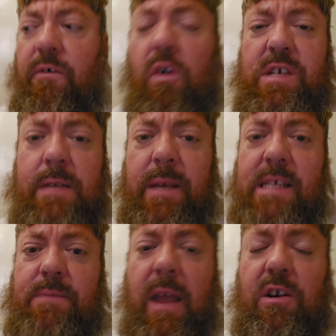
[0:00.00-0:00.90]
or forced
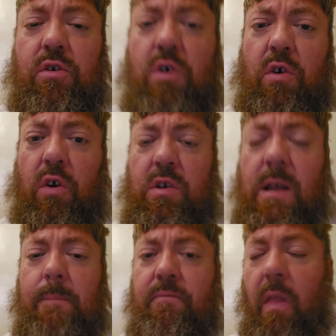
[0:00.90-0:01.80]
to be spayed or
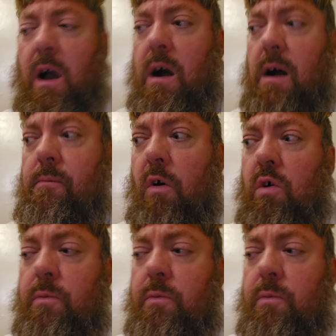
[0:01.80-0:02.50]
neutered, um,